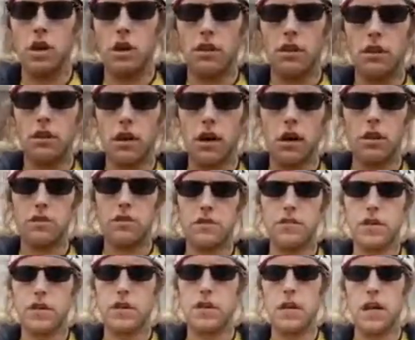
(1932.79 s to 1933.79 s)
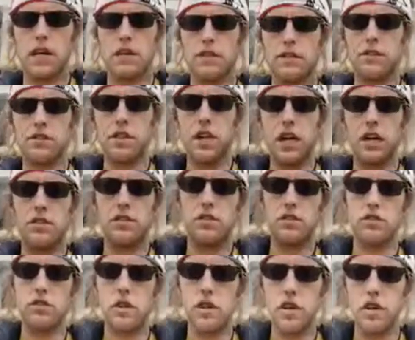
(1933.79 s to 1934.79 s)
the laws of the United States, and
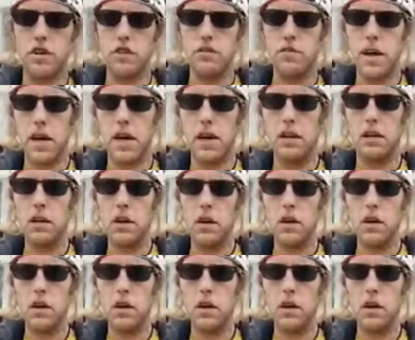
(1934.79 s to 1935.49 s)
treaties made,